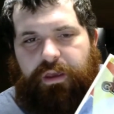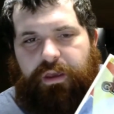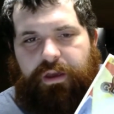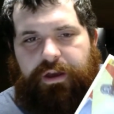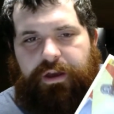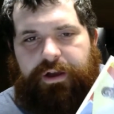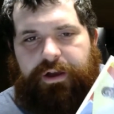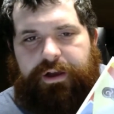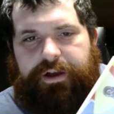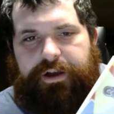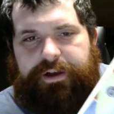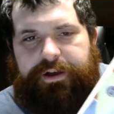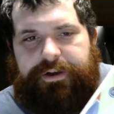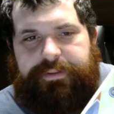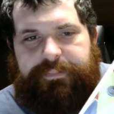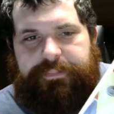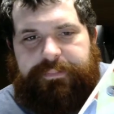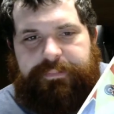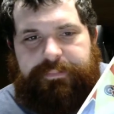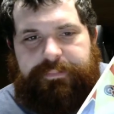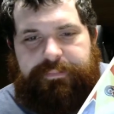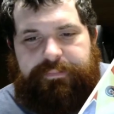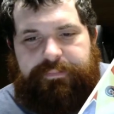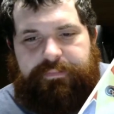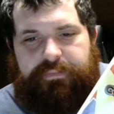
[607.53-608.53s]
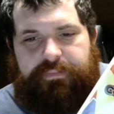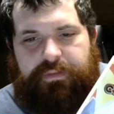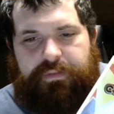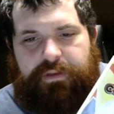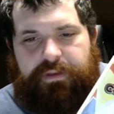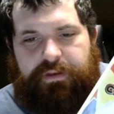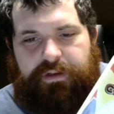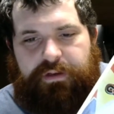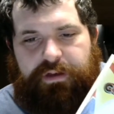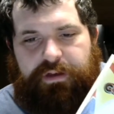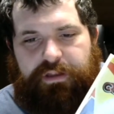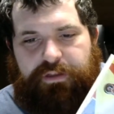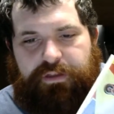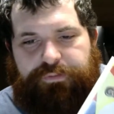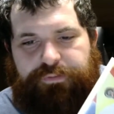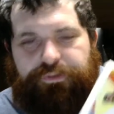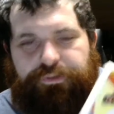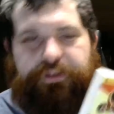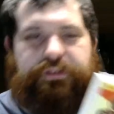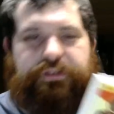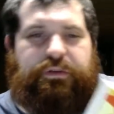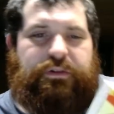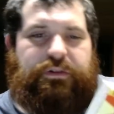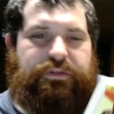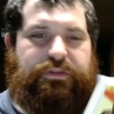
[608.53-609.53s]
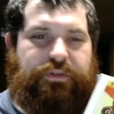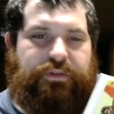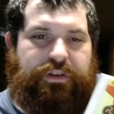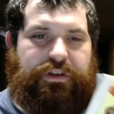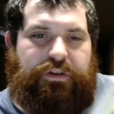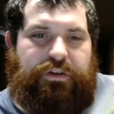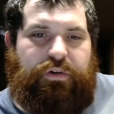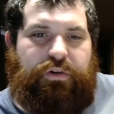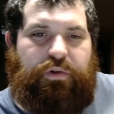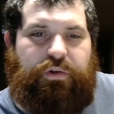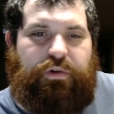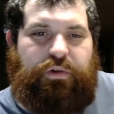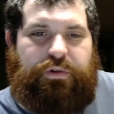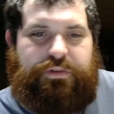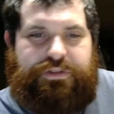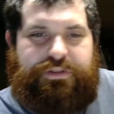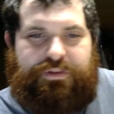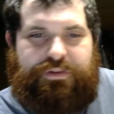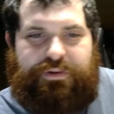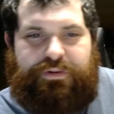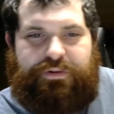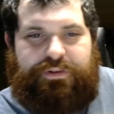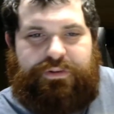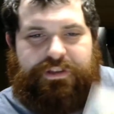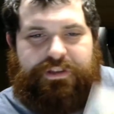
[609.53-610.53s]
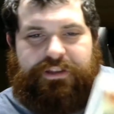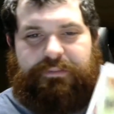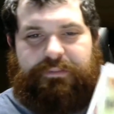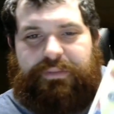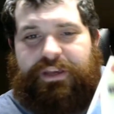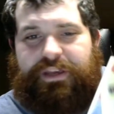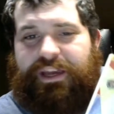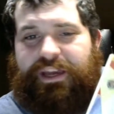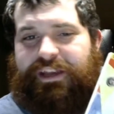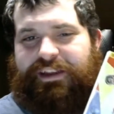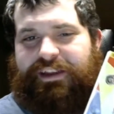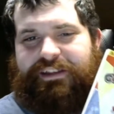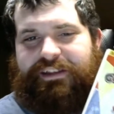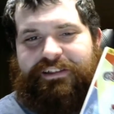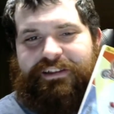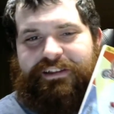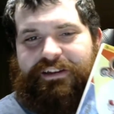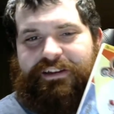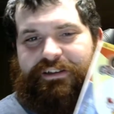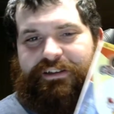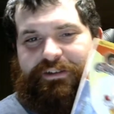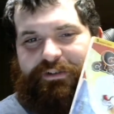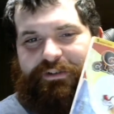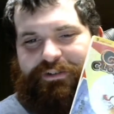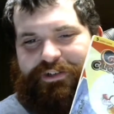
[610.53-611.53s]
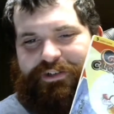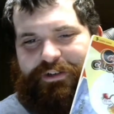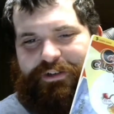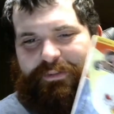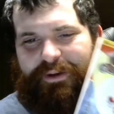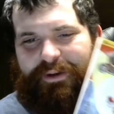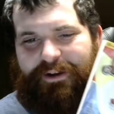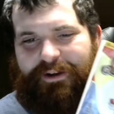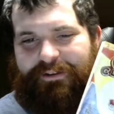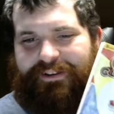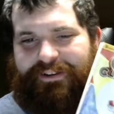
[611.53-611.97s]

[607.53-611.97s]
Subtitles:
The first one was really cool. It was the one with like the beheading that I told you about,